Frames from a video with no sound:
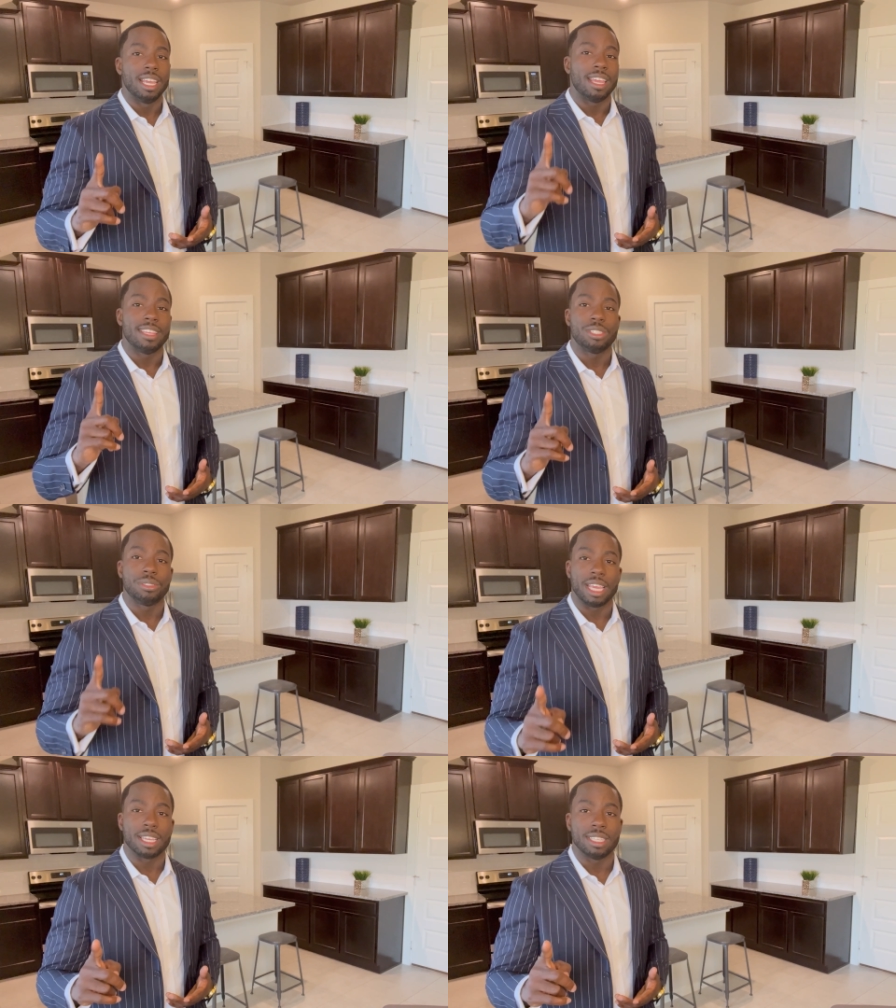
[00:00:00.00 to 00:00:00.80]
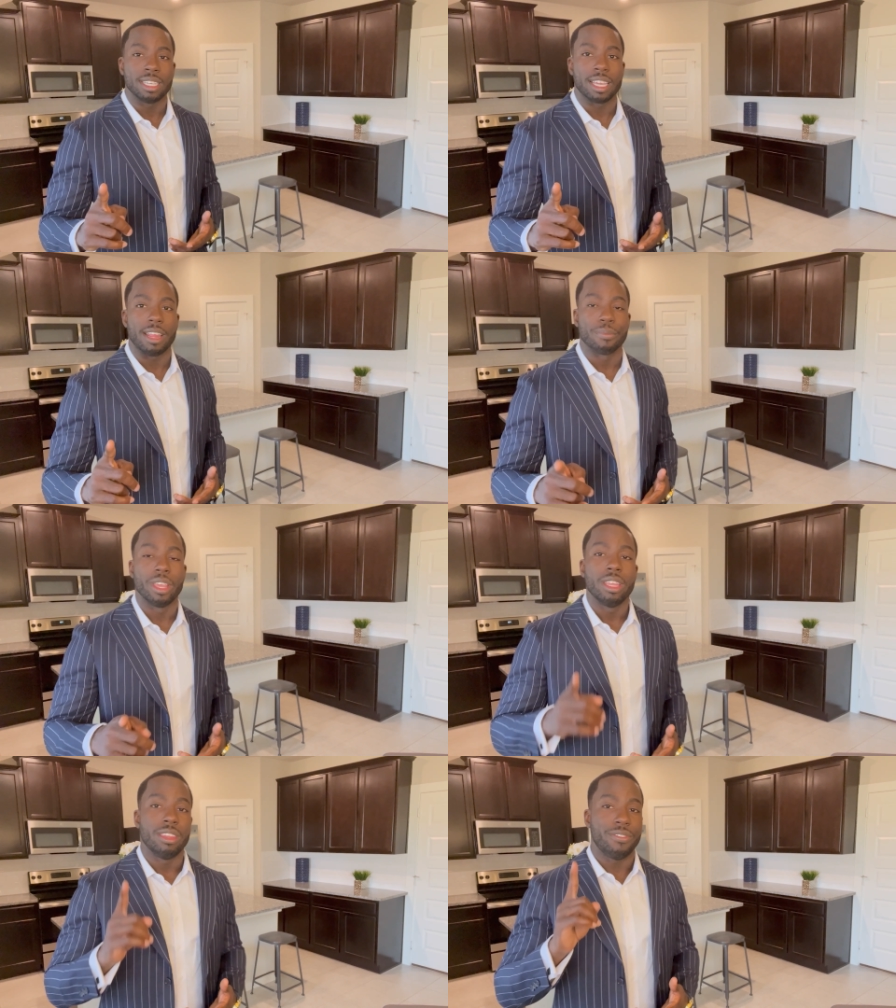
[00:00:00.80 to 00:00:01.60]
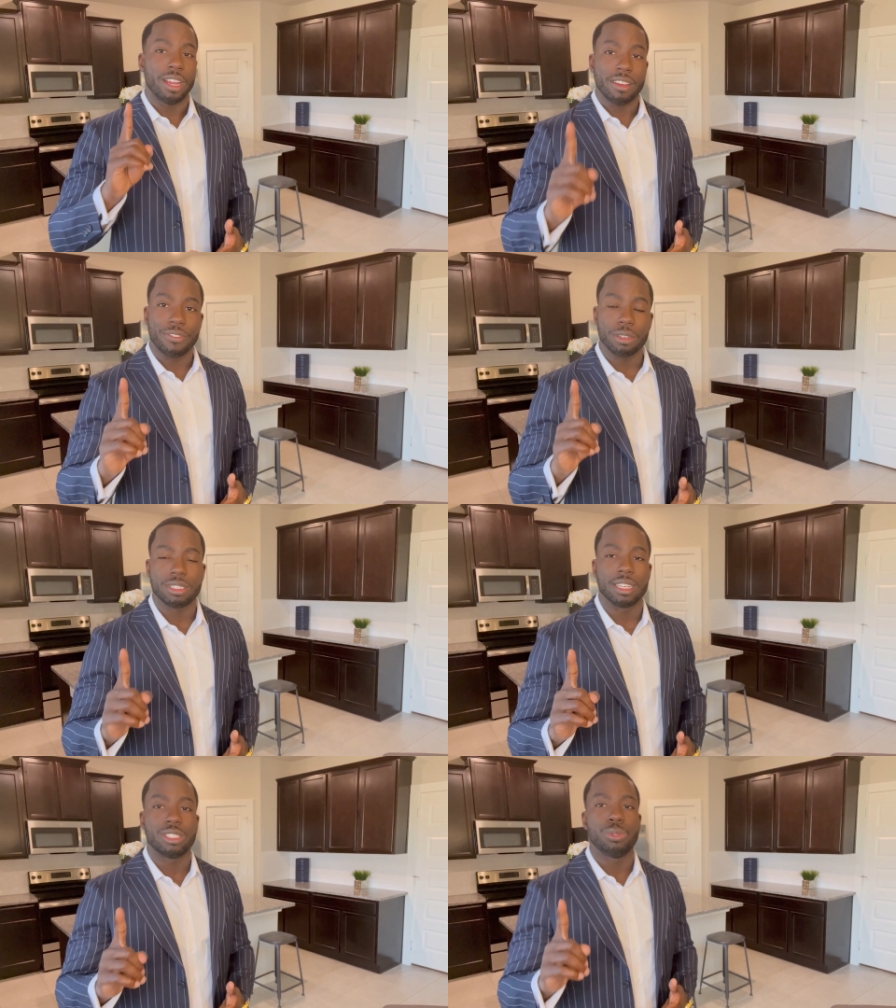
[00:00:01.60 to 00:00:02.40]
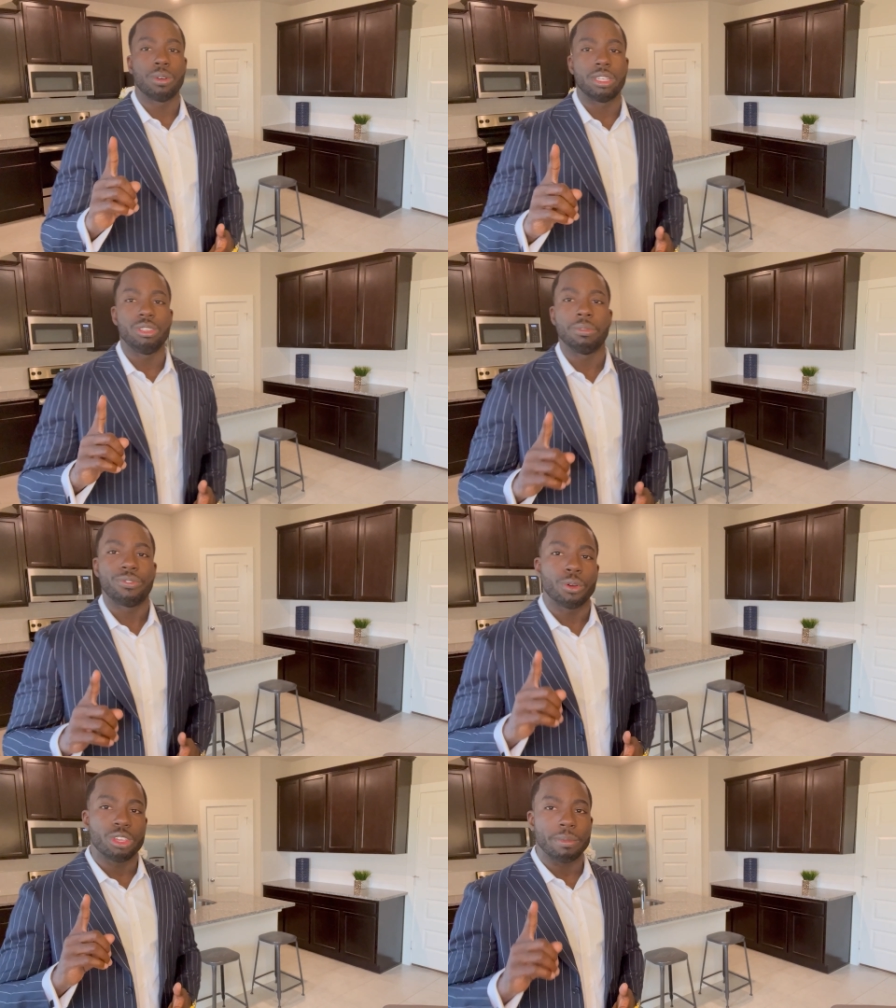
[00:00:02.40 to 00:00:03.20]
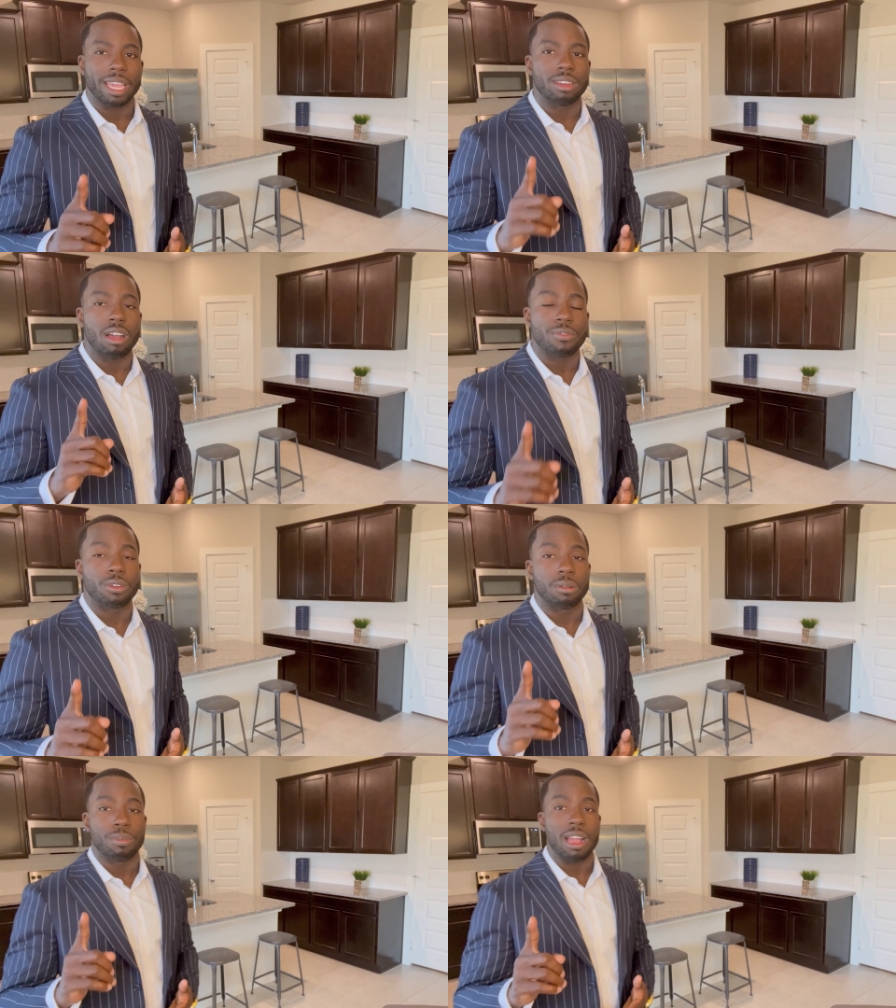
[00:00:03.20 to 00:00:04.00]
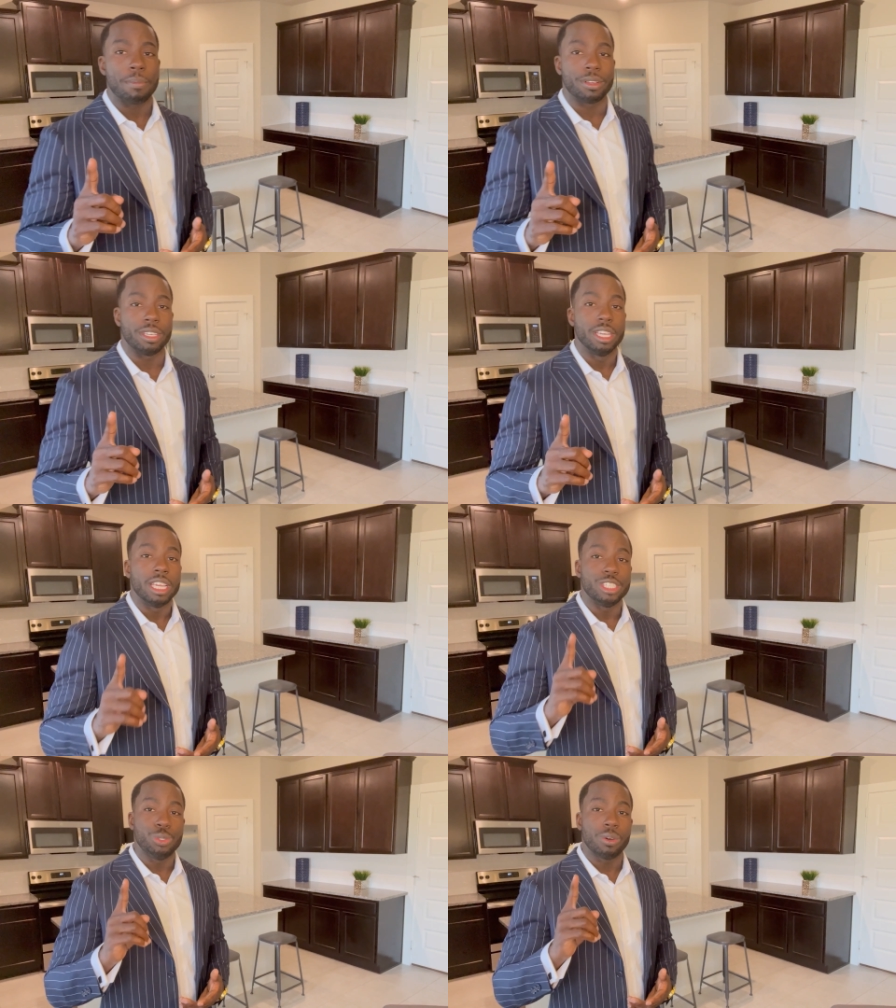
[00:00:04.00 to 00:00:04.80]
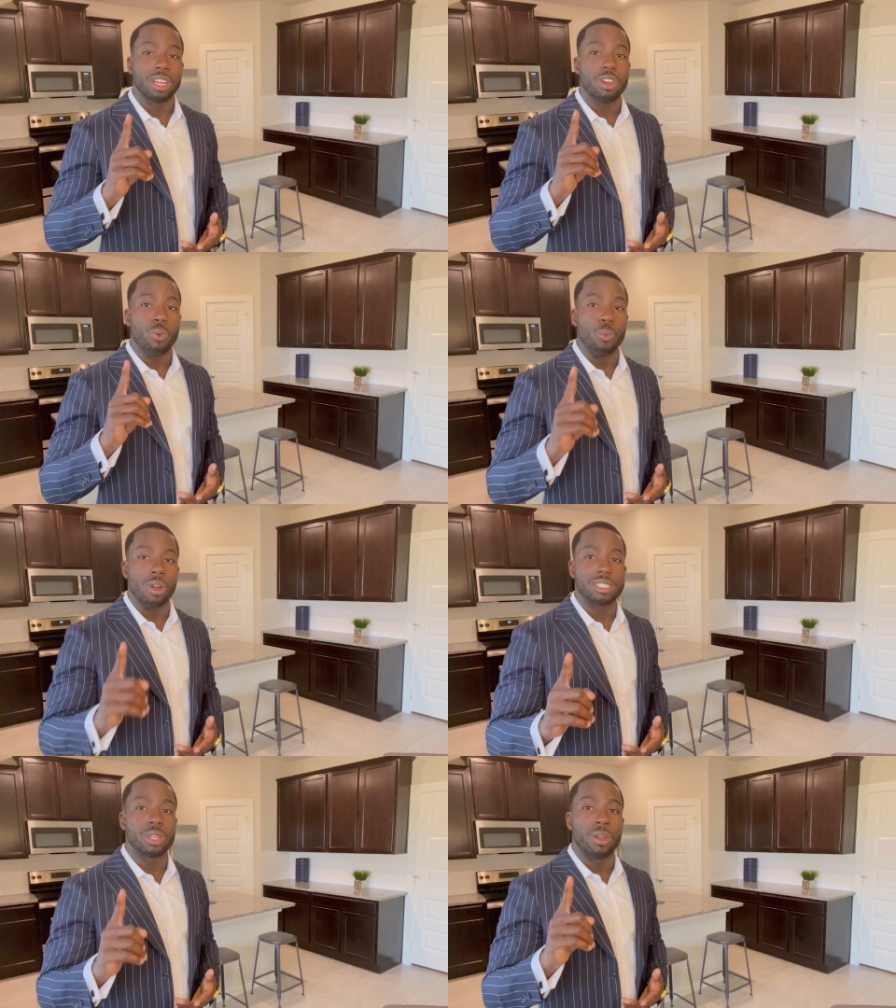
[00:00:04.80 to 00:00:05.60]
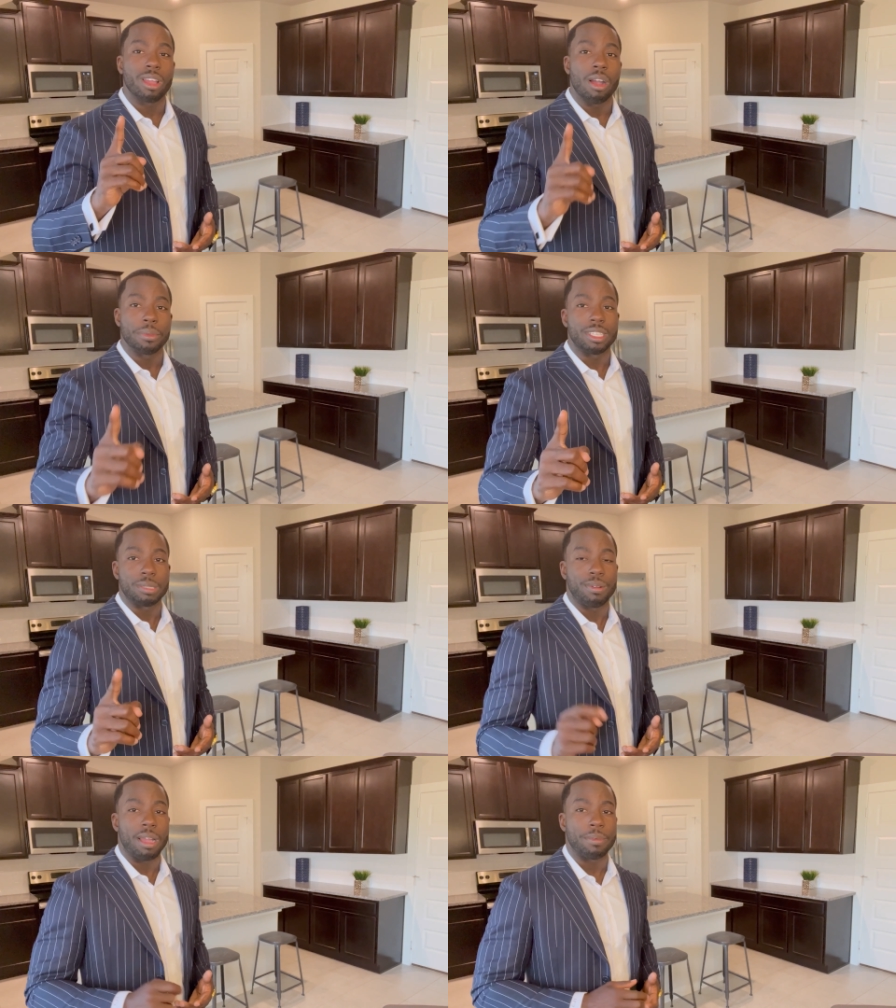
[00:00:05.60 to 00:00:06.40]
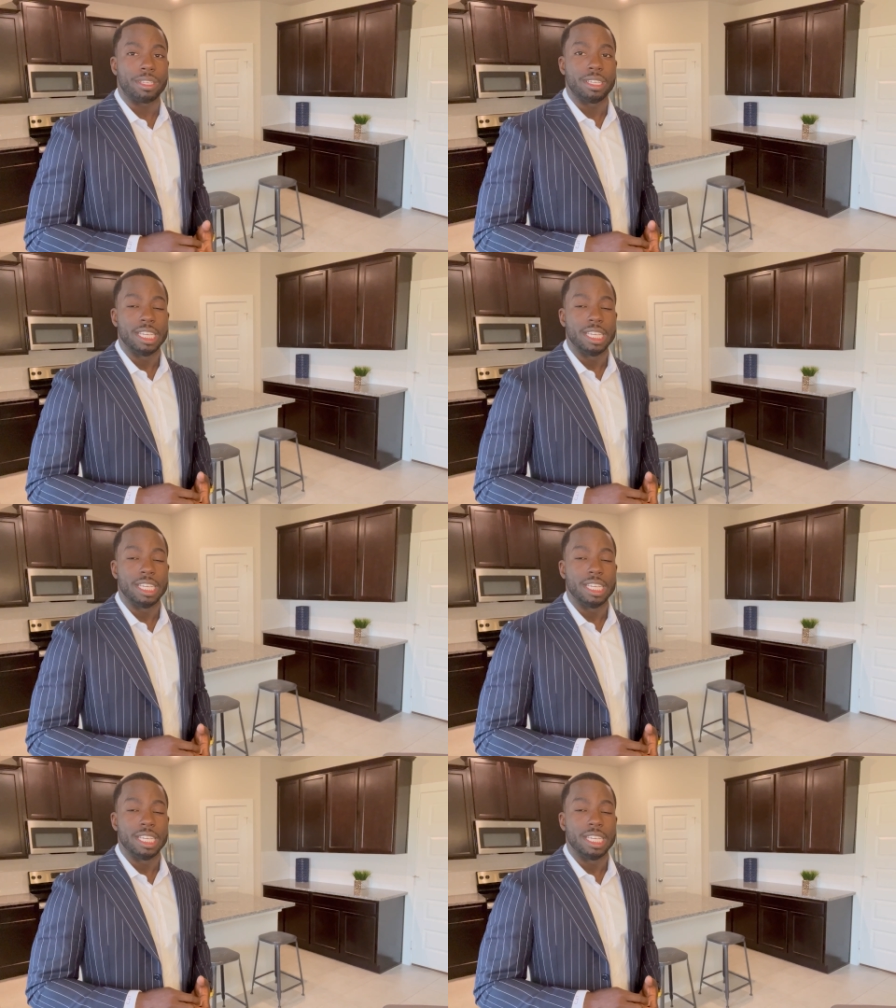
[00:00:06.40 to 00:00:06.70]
and that you take a look at. The very first thing that you want to do before you make an offer on a property is you want to know what's going on with this property.